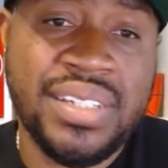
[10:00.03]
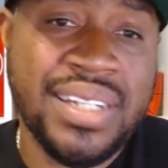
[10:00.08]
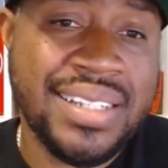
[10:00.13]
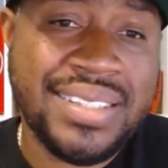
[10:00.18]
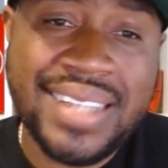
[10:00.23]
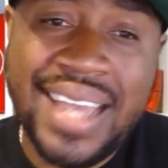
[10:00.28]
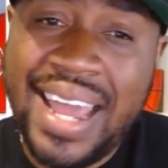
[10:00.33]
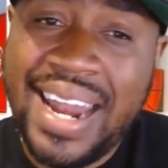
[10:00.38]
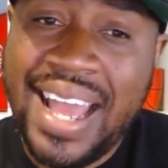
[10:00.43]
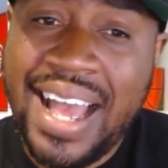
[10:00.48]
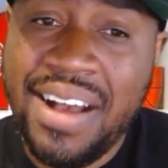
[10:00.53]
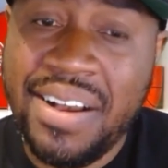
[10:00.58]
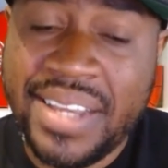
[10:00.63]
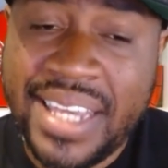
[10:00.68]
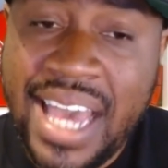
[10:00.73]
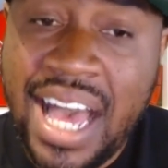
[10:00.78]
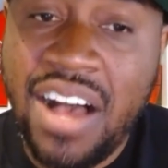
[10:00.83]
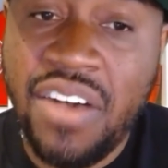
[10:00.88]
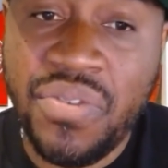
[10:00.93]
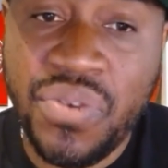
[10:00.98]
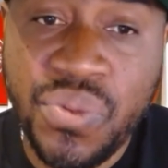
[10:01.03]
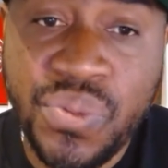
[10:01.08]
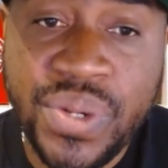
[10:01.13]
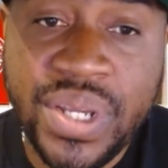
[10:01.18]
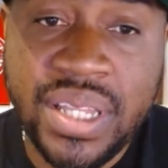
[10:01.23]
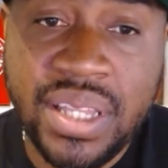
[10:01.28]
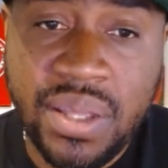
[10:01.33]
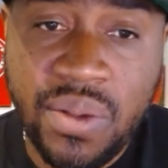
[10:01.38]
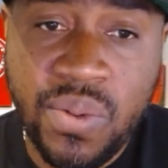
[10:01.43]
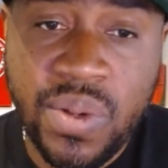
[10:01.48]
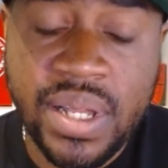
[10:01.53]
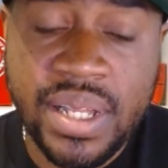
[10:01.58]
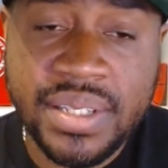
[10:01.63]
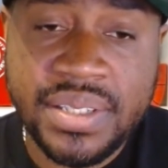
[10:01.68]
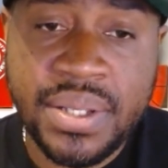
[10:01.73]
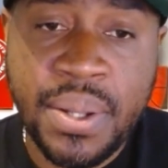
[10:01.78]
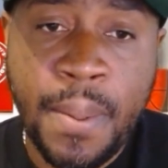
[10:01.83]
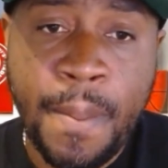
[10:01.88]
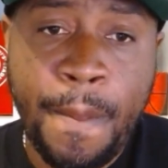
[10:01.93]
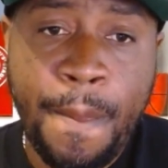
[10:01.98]
just kind of how Calvin Ridley
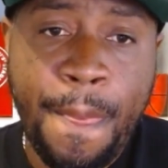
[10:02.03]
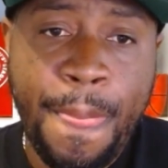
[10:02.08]
was.